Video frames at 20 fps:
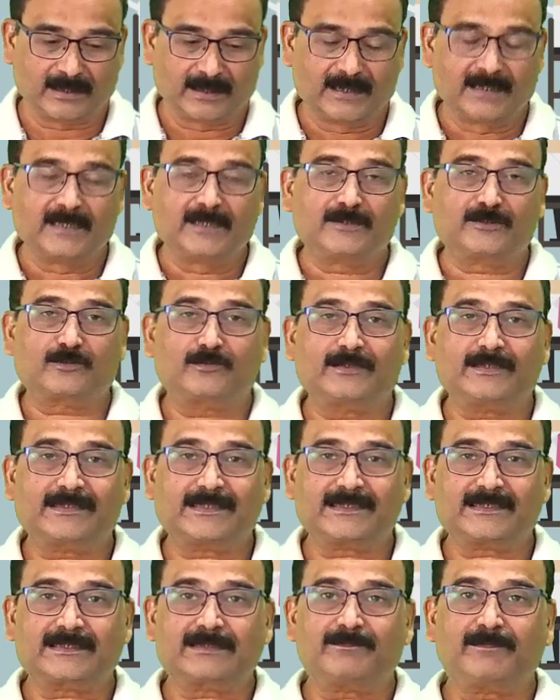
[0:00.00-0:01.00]
So the
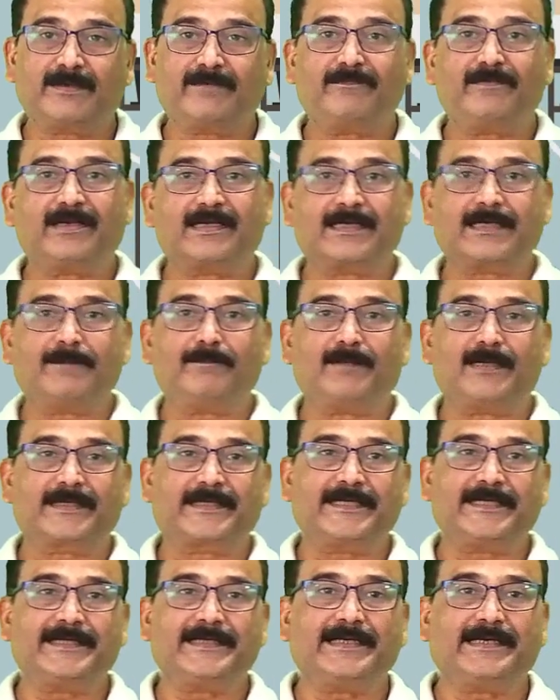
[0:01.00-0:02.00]
customer will come
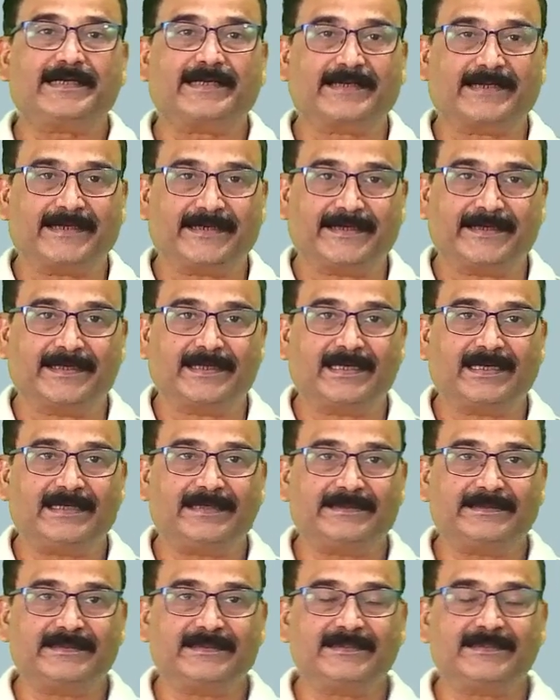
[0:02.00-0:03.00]
again and again,
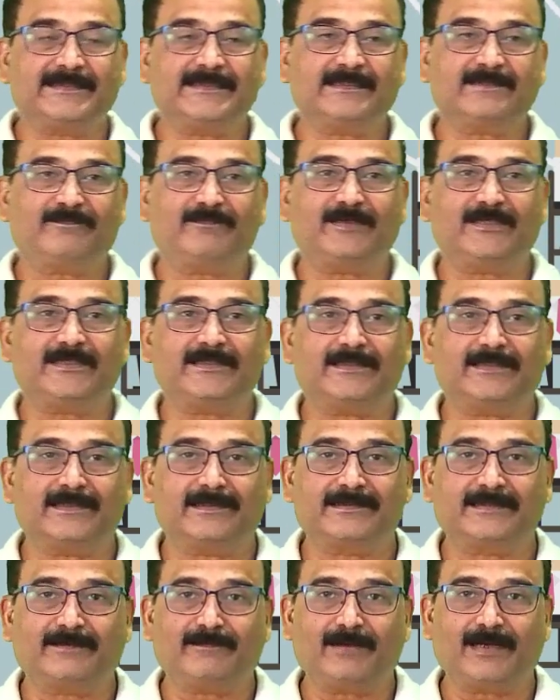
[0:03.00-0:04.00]
and in this way
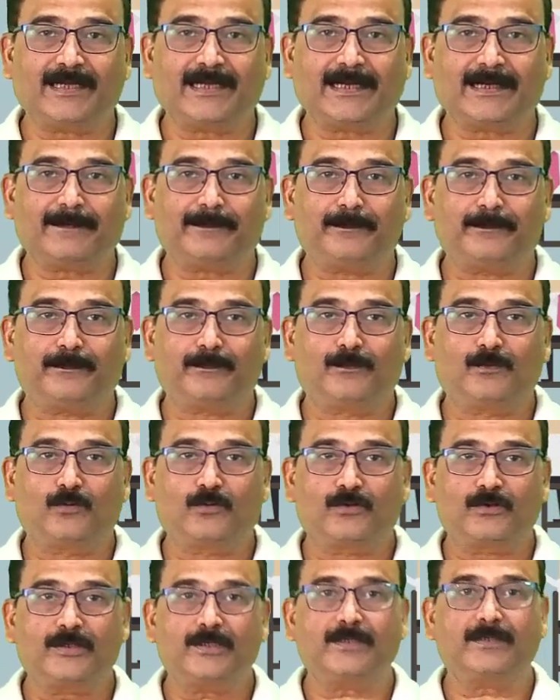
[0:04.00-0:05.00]
they will have
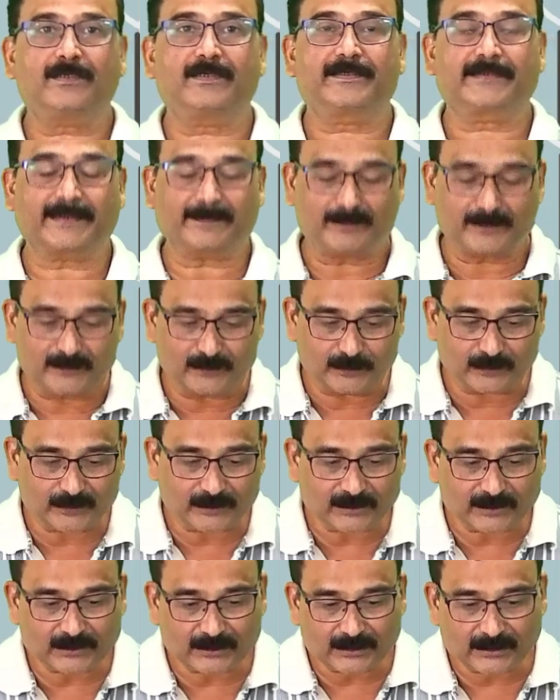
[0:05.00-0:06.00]
more
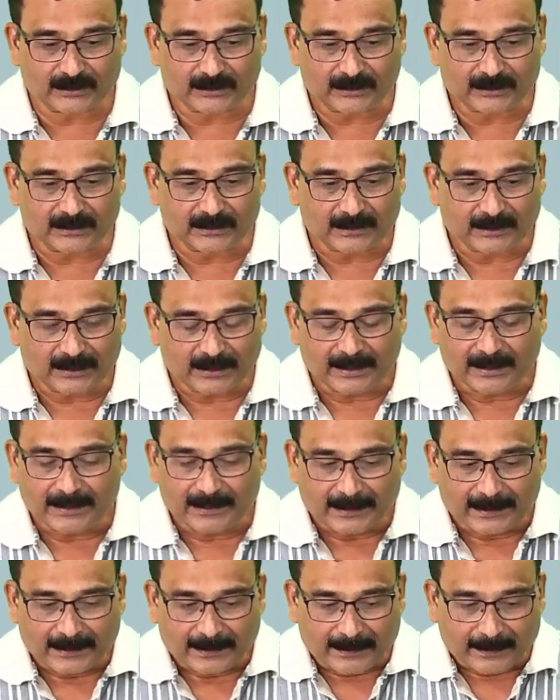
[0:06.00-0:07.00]
revenues.
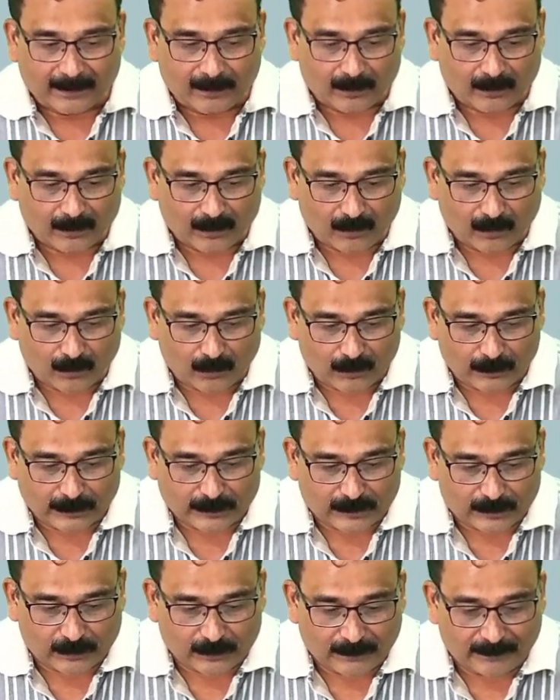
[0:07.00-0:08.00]

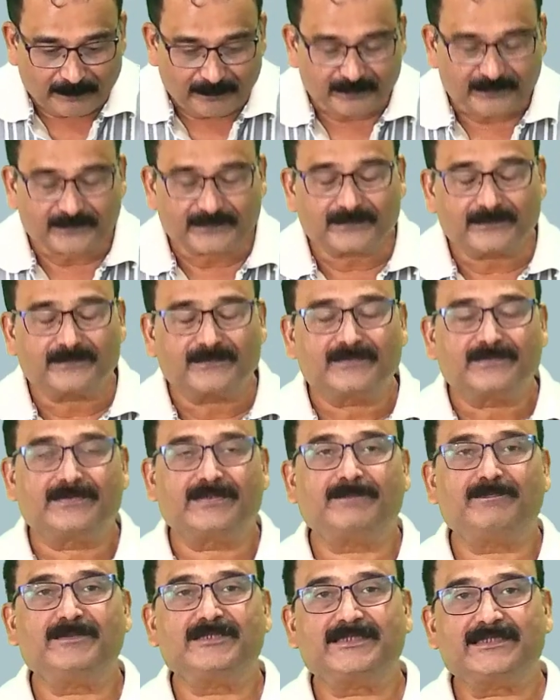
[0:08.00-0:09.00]
Also the
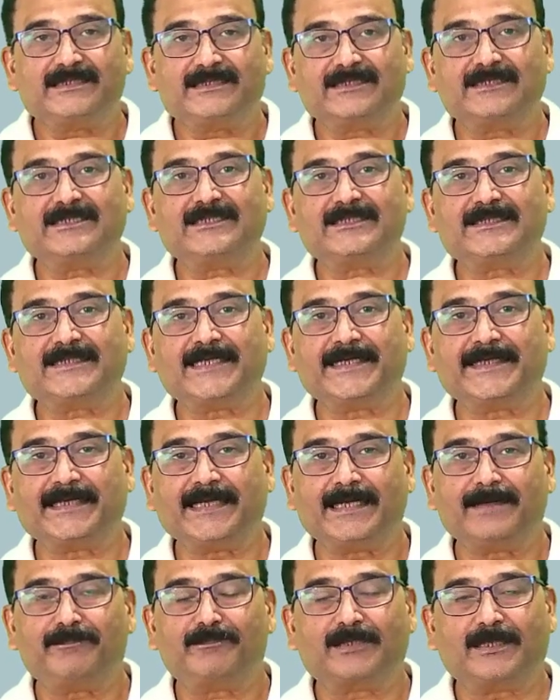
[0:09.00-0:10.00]
businesses can
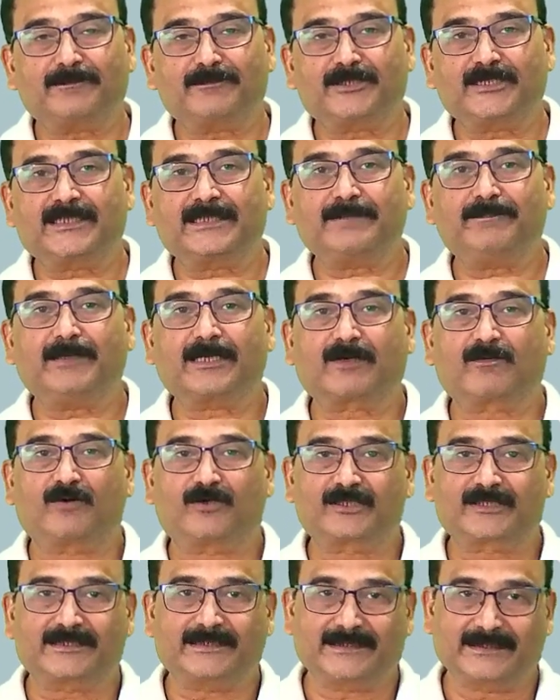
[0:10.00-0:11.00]
have competitive
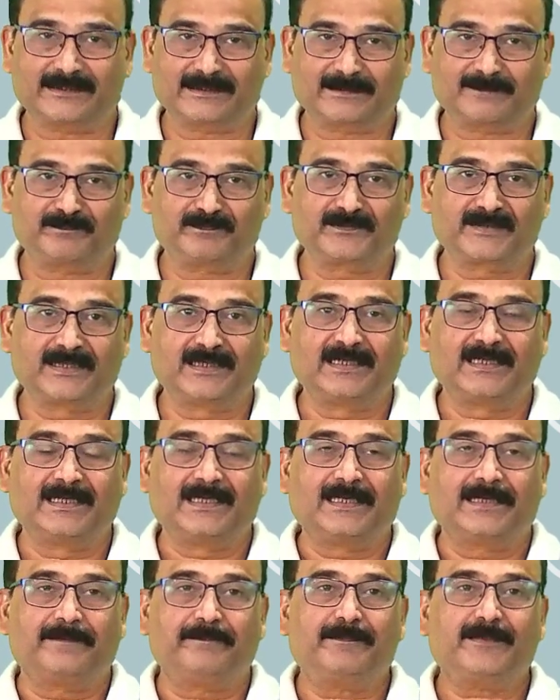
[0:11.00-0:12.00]
advantages,
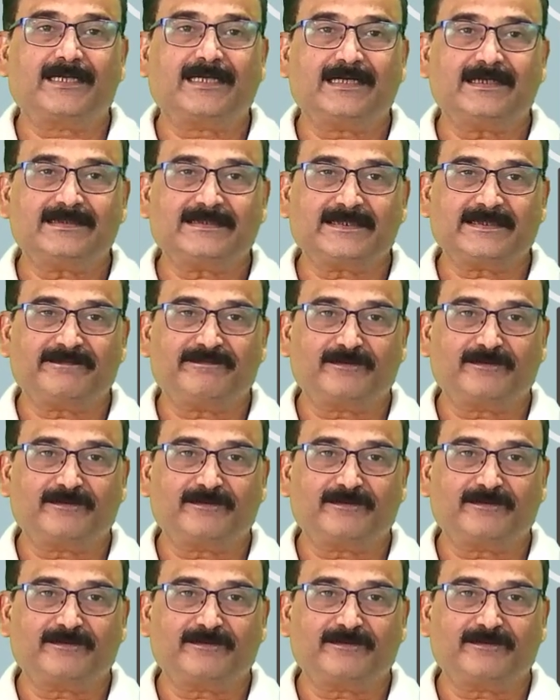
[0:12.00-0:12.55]
because if